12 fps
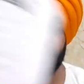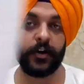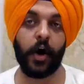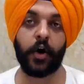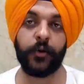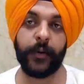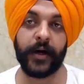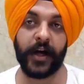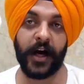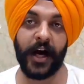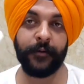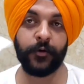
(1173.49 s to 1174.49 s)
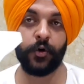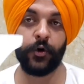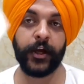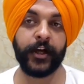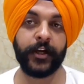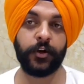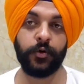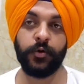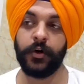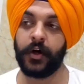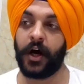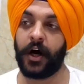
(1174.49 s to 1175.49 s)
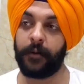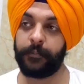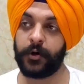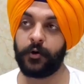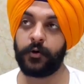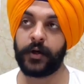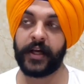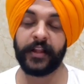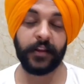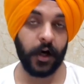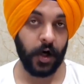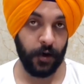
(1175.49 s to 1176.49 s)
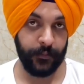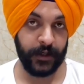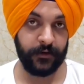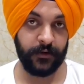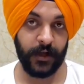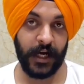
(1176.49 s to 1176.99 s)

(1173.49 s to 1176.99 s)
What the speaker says: document I am going to upload in the comments.